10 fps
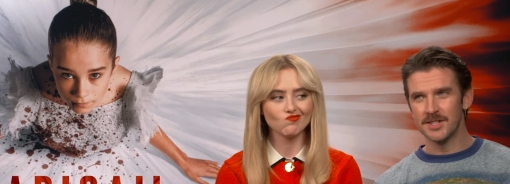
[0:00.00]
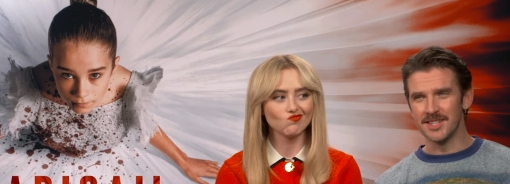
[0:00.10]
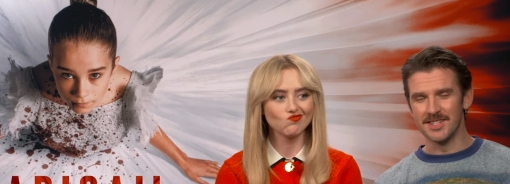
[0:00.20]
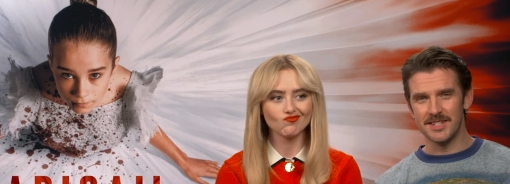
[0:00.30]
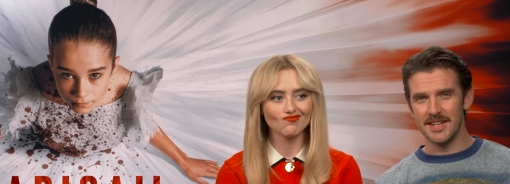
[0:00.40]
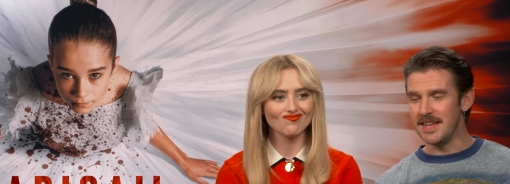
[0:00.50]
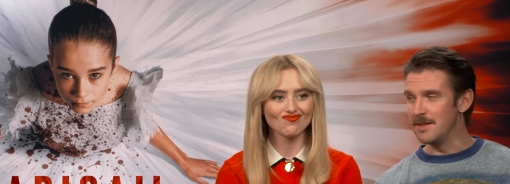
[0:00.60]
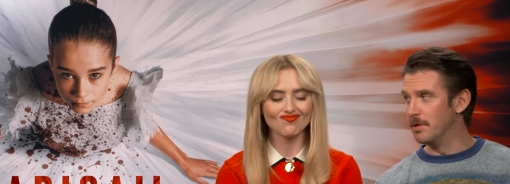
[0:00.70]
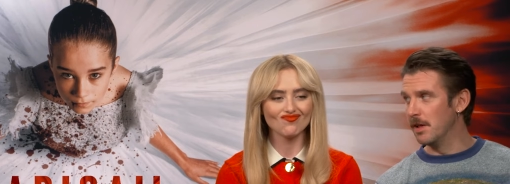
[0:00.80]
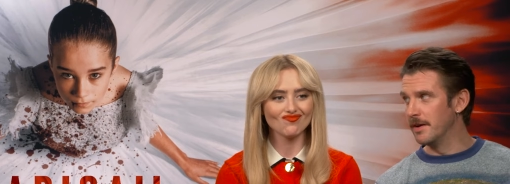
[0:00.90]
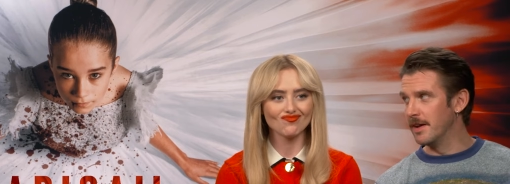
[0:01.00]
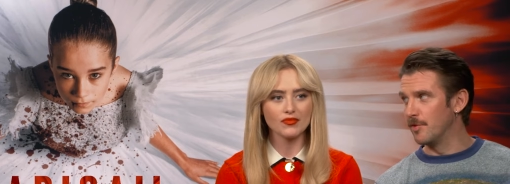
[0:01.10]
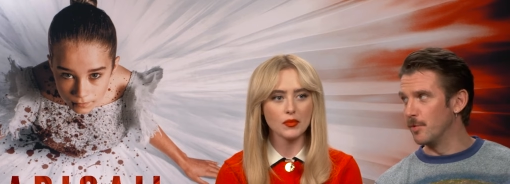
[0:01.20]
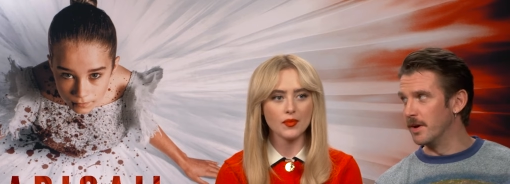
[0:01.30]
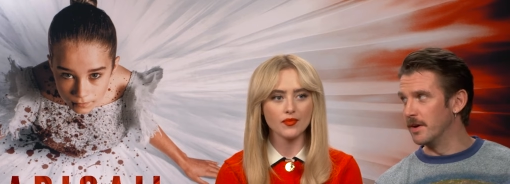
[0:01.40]
Speaker 1: Just the sticky blood
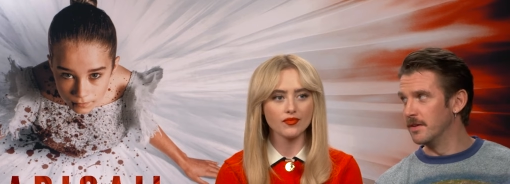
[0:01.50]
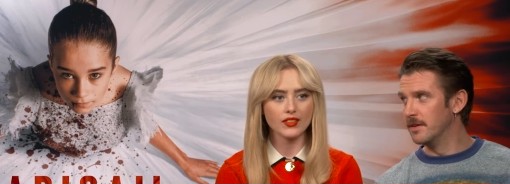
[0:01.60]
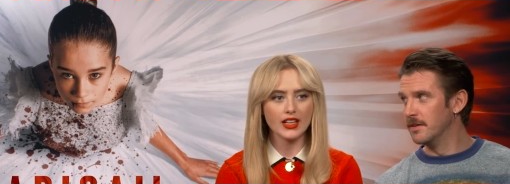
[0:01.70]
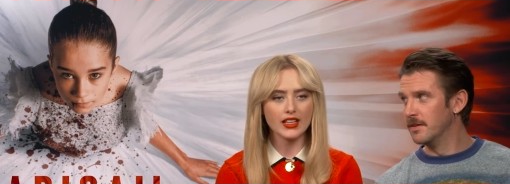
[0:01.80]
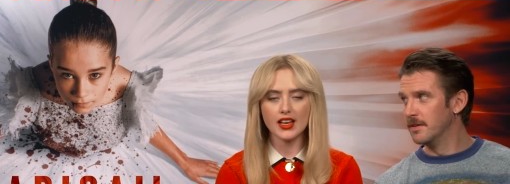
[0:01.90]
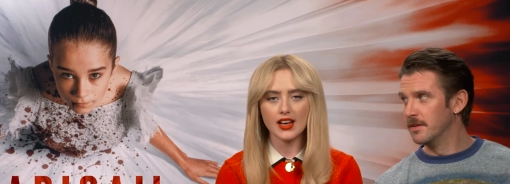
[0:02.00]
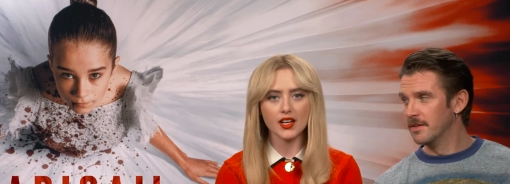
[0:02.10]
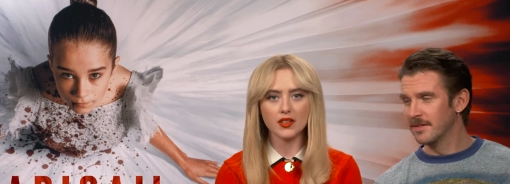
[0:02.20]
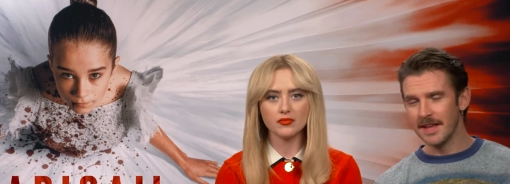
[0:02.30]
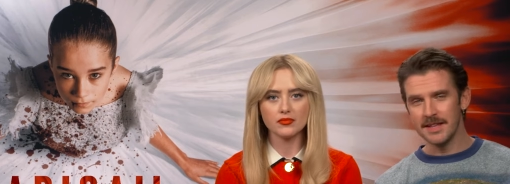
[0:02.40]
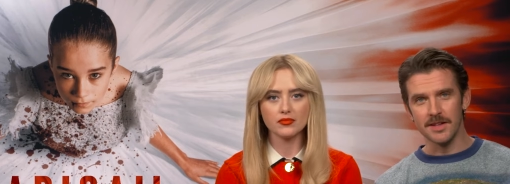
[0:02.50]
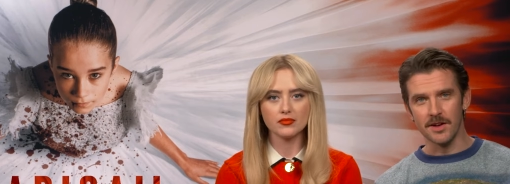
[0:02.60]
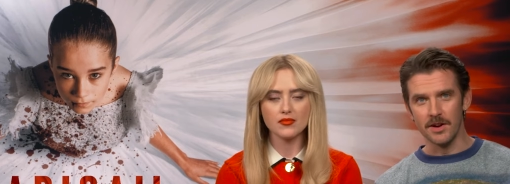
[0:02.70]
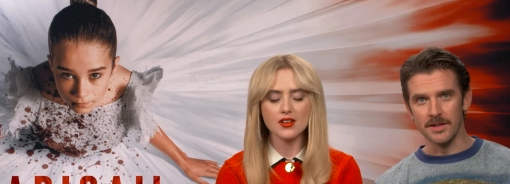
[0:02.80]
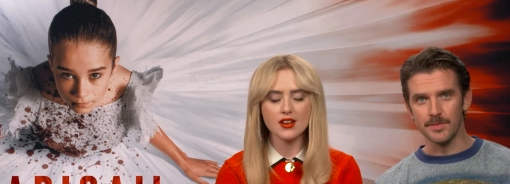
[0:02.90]
everywhere.
Speaker 2: Yeah.
Speaker 1: That's the
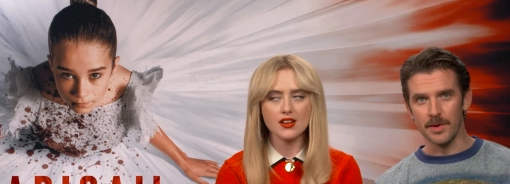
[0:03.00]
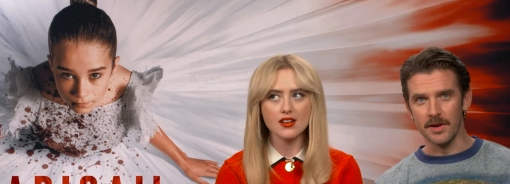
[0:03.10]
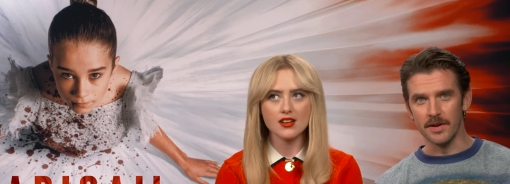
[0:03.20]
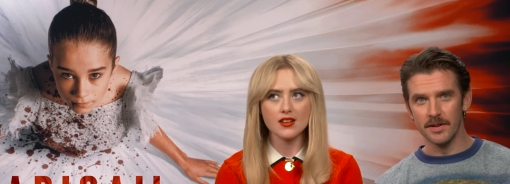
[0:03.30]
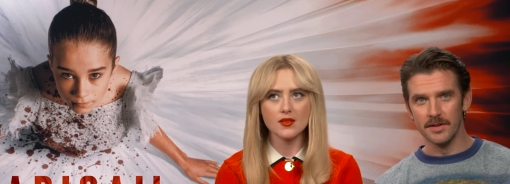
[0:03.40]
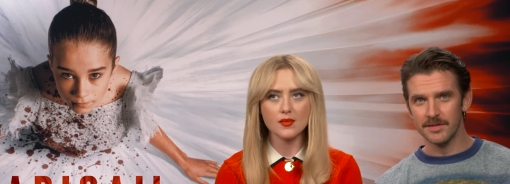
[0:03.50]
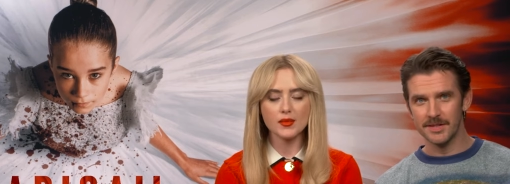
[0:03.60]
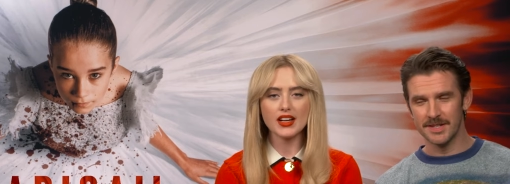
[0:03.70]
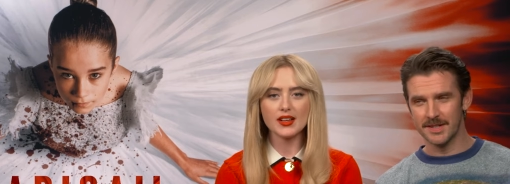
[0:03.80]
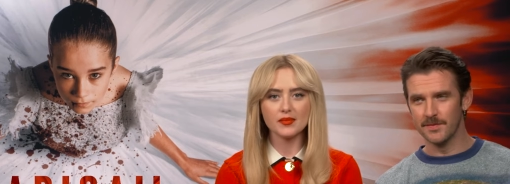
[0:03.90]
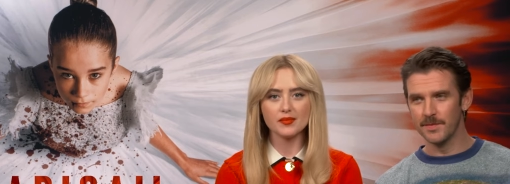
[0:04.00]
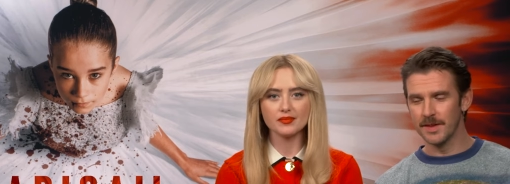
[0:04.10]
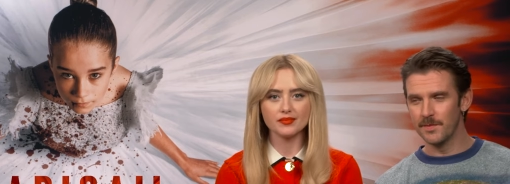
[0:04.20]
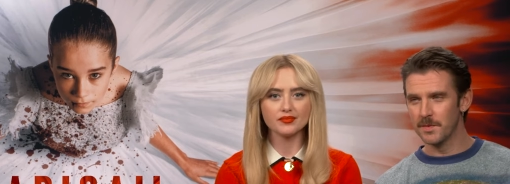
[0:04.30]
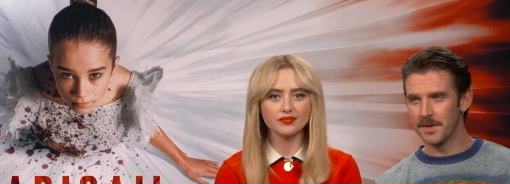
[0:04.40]
hardest part.
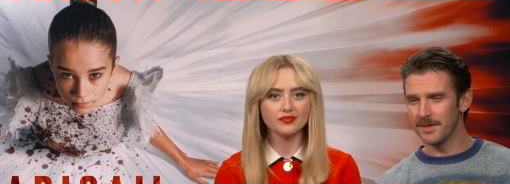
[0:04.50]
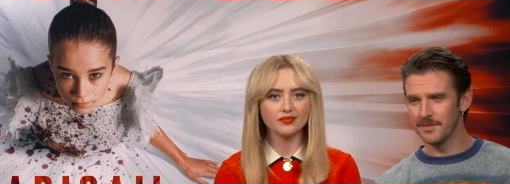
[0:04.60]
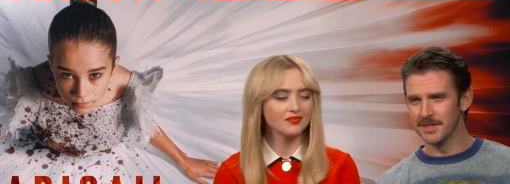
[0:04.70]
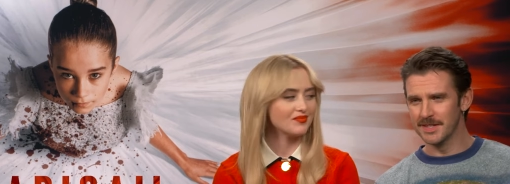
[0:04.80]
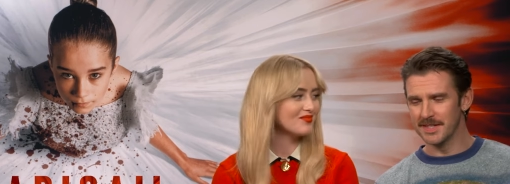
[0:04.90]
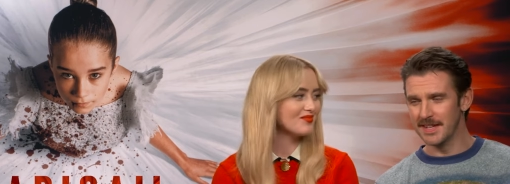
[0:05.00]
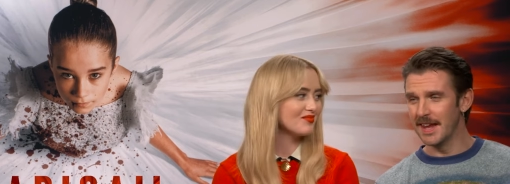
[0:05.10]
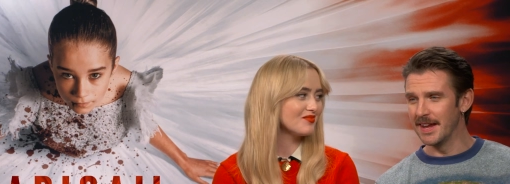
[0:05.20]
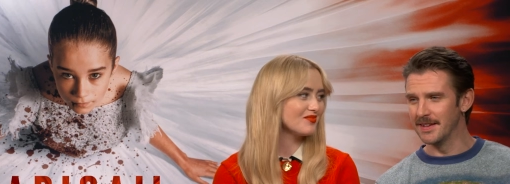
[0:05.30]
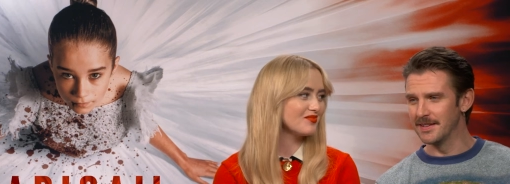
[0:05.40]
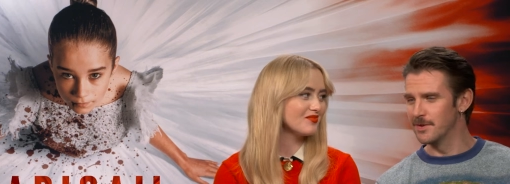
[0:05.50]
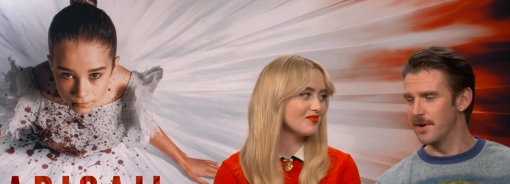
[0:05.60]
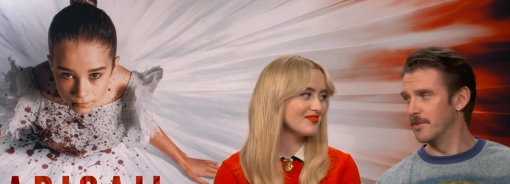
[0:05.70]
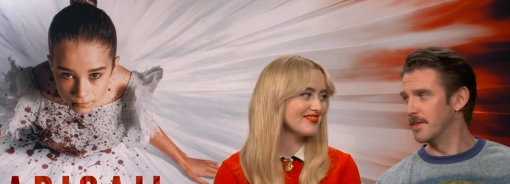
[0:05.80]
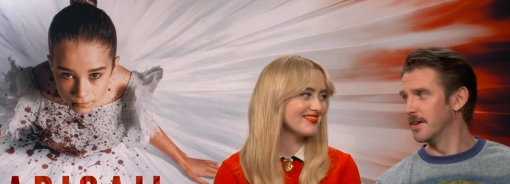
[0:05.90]
Just sticking to
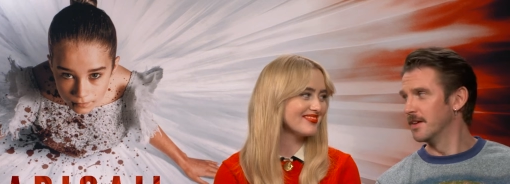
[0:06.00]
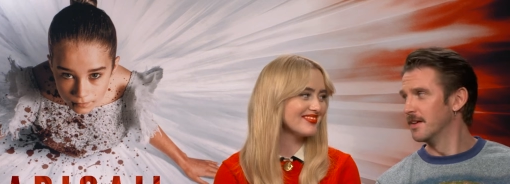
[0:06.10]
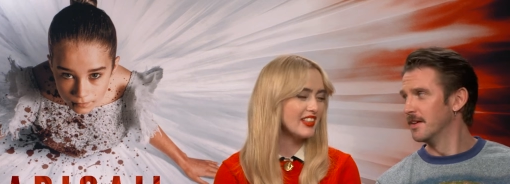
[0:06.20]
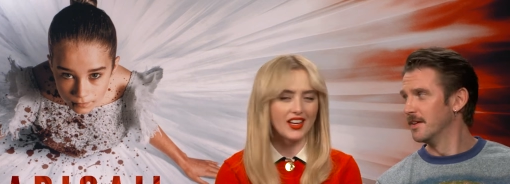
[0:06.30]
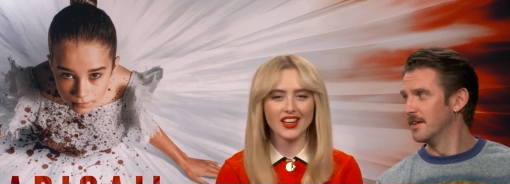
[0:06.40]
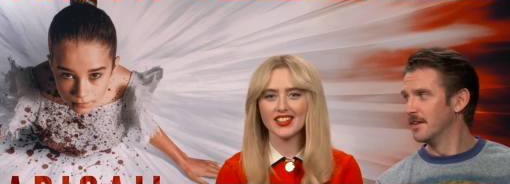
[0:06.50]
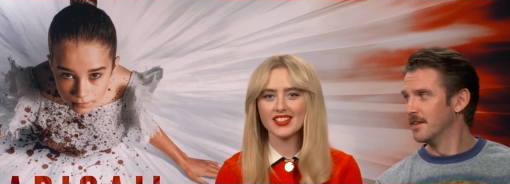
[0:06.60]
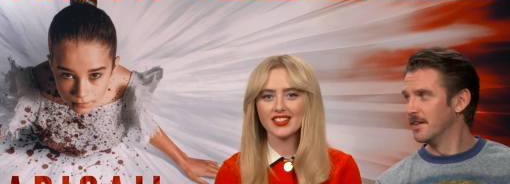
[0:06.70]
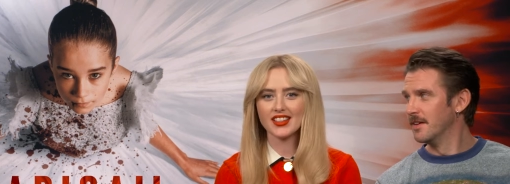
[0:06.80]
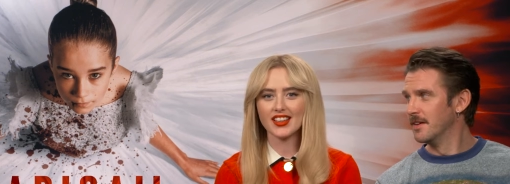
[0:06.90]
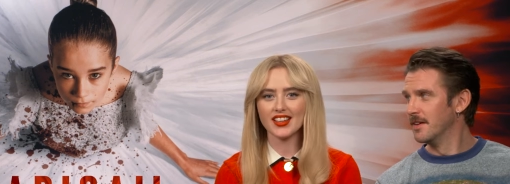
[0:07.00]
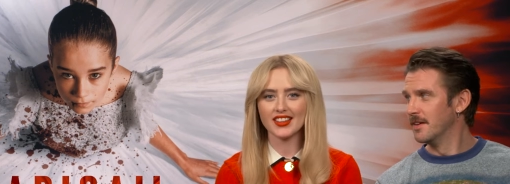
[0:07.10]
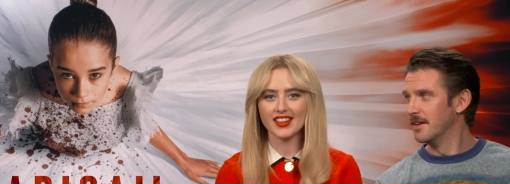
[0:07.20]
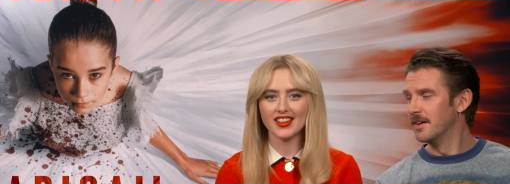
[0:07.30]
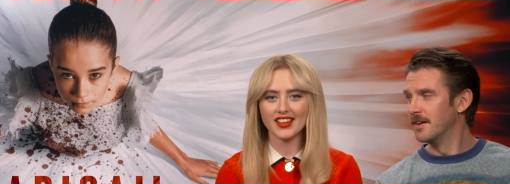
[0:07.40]
everything.
Speaker 2: Yeah, it is sticky,
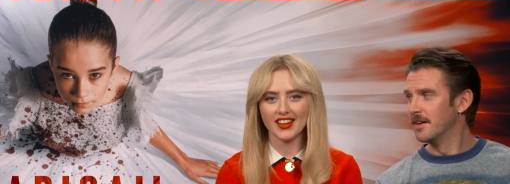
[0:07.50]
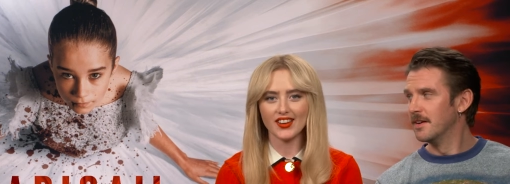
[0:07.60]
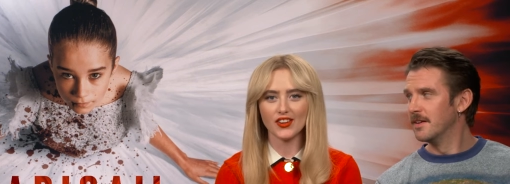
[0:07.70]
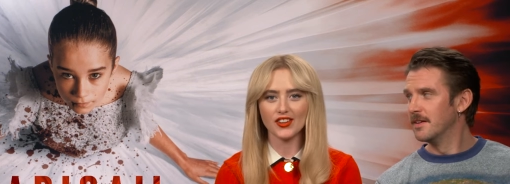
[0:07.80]
and then it can